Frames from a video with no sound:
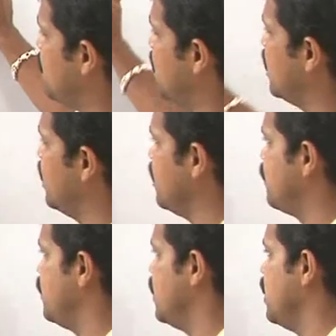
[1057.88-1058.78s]

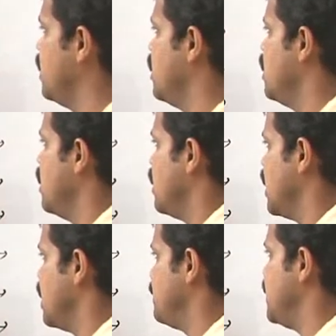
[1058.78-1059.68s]
magnetic field
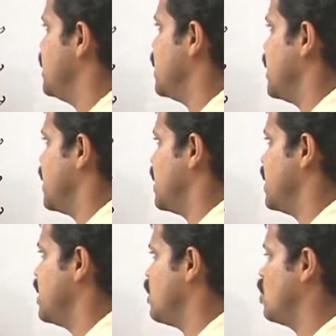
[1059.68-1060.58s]
having
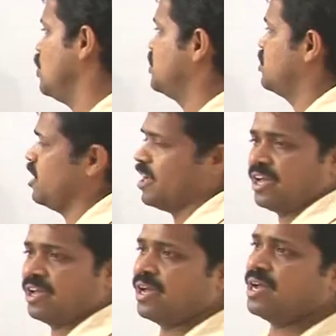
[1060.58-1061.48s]
N or with an
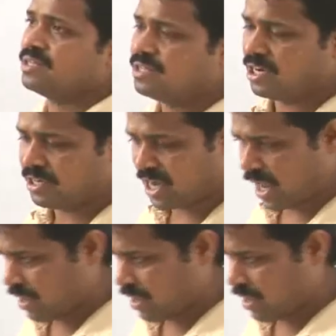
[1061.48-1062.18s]
angle theta.